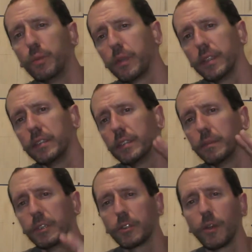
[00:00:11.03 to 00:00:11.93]
please
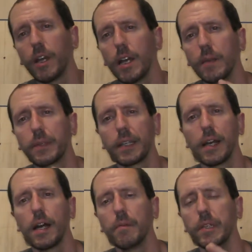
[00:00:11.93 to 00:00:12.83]
subscribe,
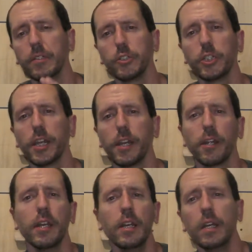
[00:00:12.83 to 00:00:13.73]
comment, share.
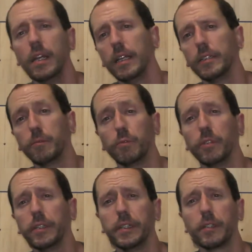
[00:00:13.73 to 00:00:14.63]
It's
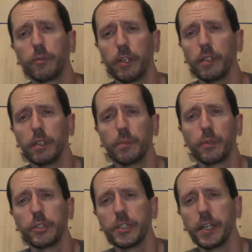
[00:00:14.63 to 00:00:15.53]
really greatly
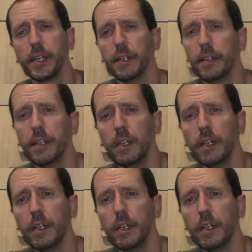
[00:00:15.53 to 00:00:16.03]
appreciated.